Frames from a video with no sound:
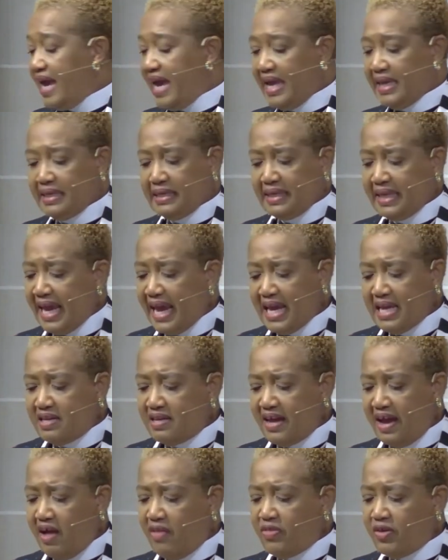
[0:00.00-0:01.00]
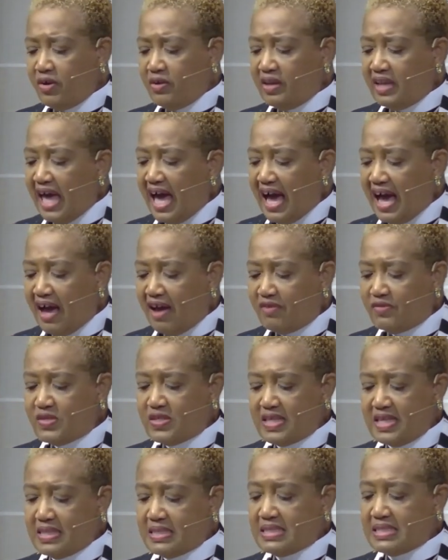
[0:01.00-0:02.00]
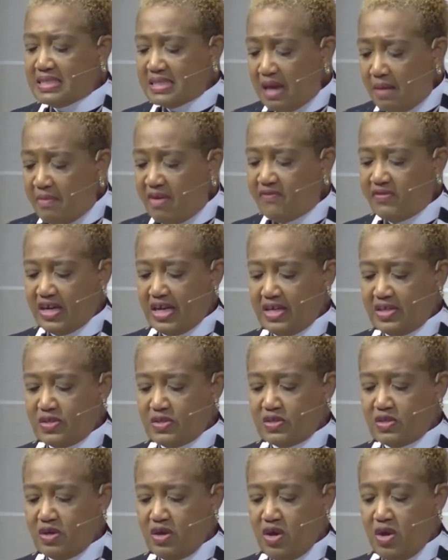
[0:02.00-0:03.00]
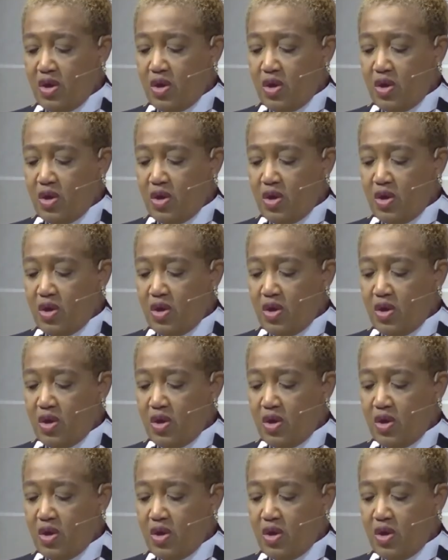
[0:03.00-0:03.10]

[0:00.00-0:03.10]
and laid down their lives that some of us